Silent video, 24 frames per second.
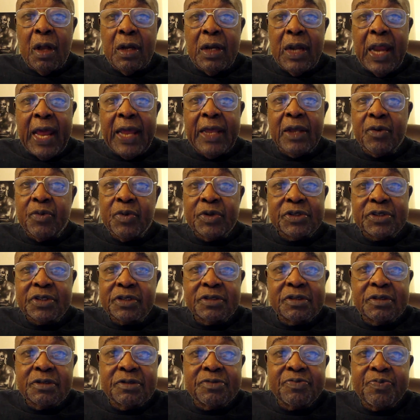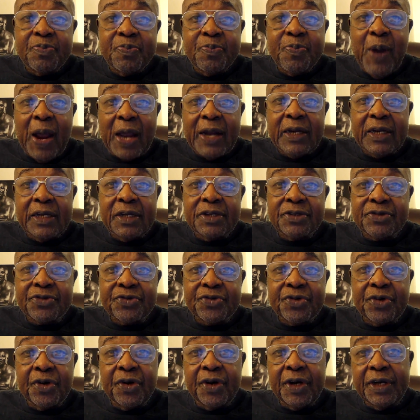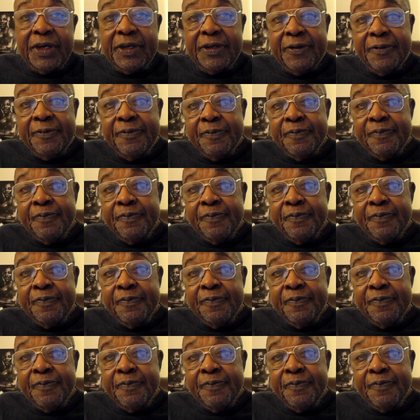leg was practically destroyed.